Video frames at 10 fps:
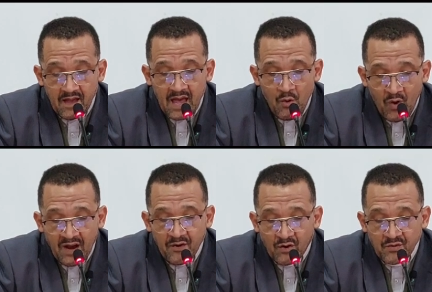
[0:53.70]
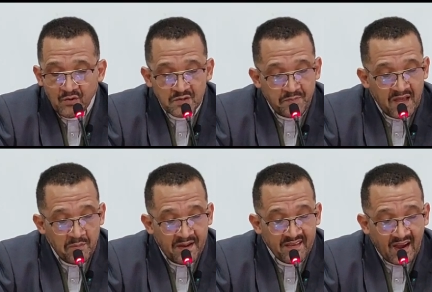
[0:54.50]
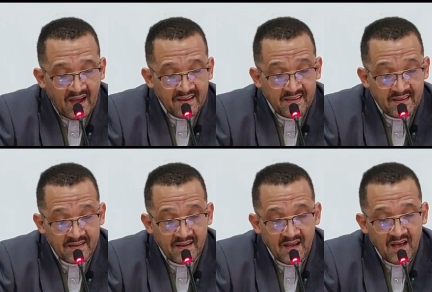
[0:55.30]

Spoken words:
A well-known newspaper, The Guardian,